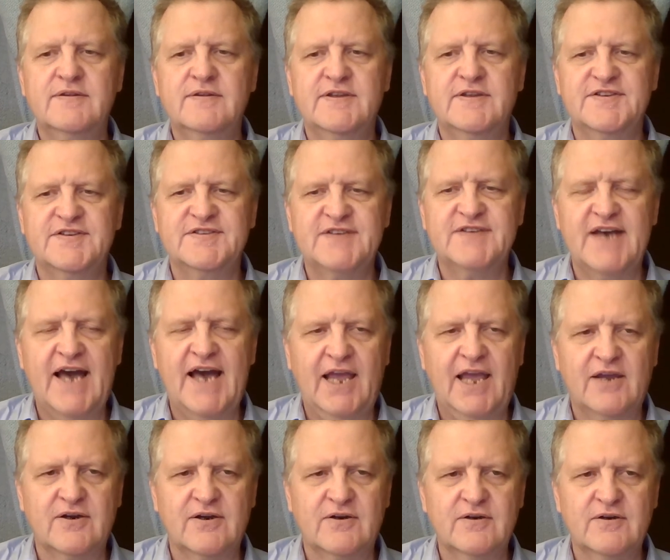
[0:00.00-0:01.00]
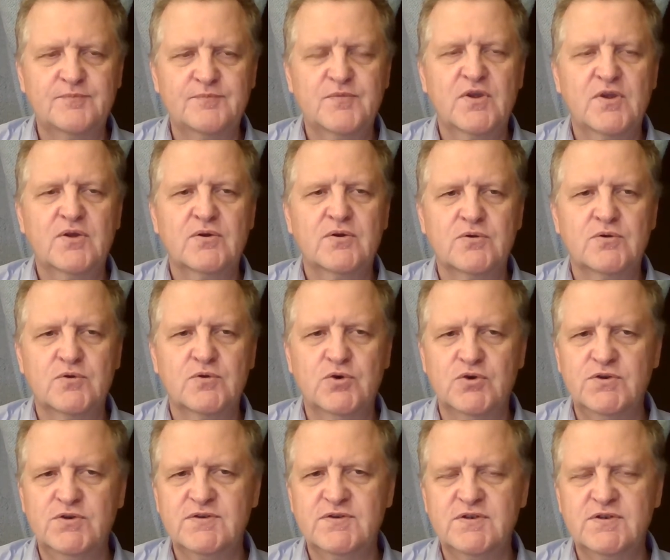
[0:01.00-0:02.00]
desire,
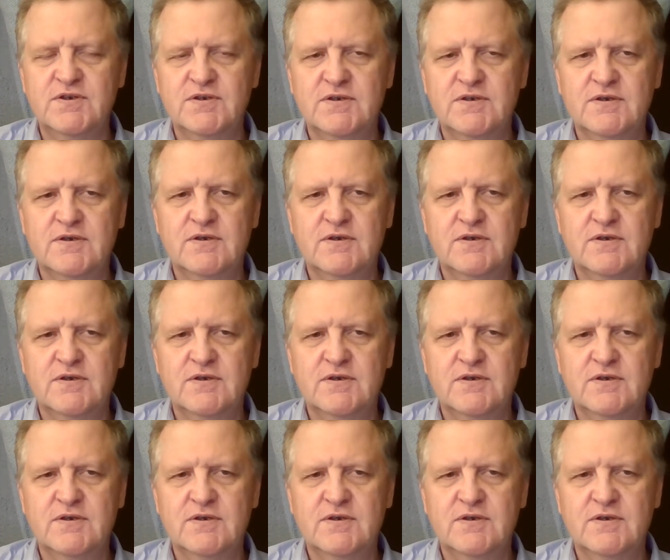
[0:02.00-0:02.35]
lust?